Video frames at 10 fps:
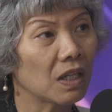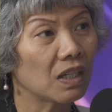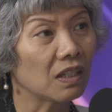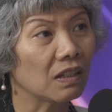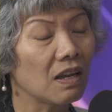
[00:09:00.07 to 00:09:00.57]

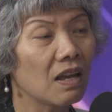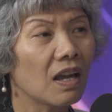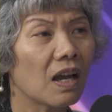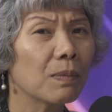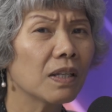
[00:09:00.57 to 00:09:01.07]
making.
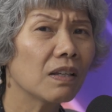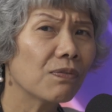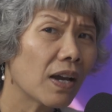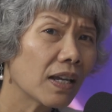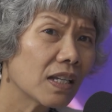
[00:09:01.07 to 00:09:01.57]
I mean,
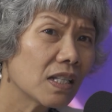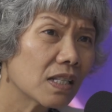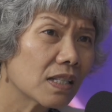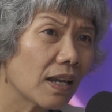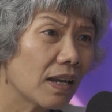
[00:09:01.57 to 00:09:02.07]
if I can
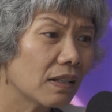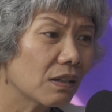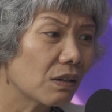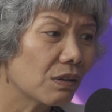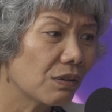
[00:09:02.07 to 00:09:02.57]
say
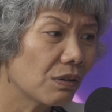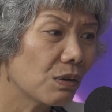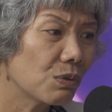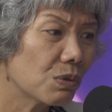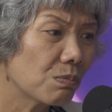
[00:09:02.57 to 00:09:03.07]
the
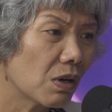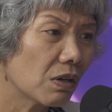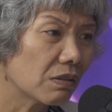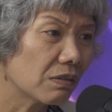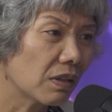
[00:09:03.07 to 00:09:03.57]
close
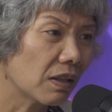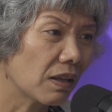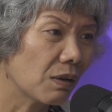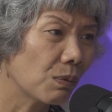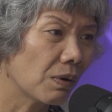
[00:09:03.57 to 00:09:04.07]
model that
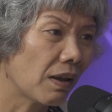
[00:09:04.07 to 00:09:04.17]
they will